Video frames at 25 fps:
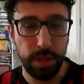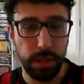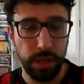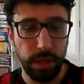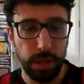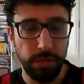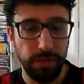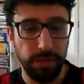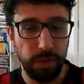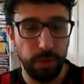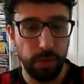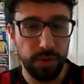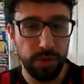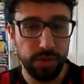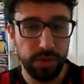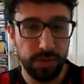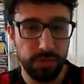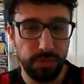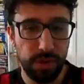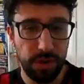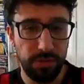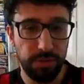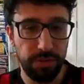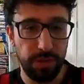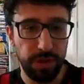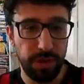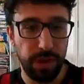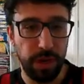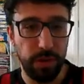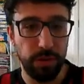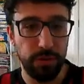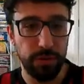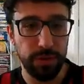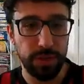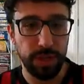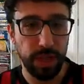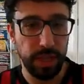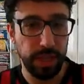if I was the referee, I
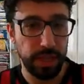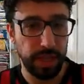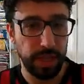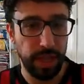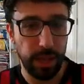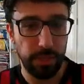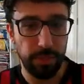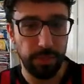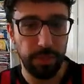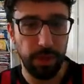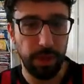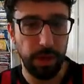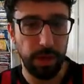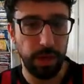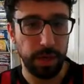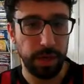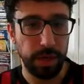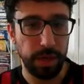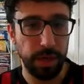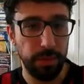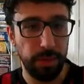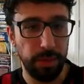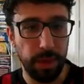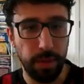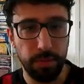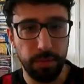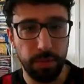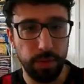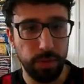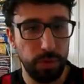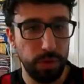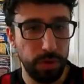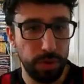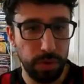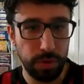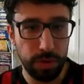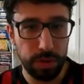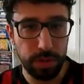would tell Kepa,
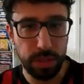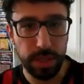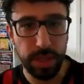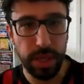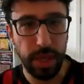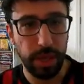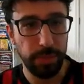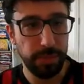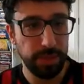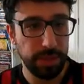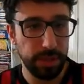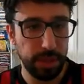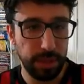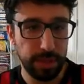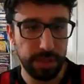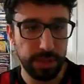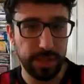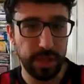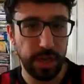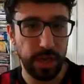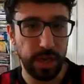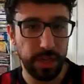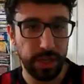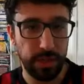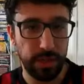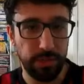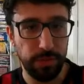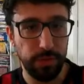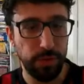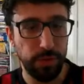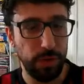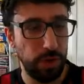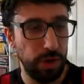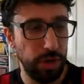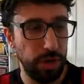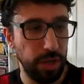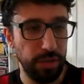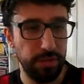the game is not starting if you
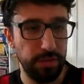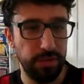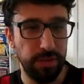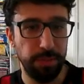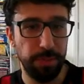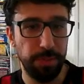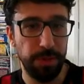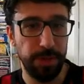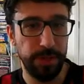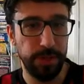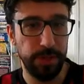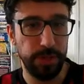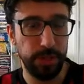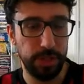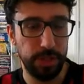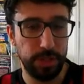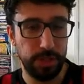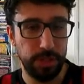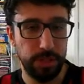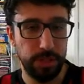don't leave the pitch.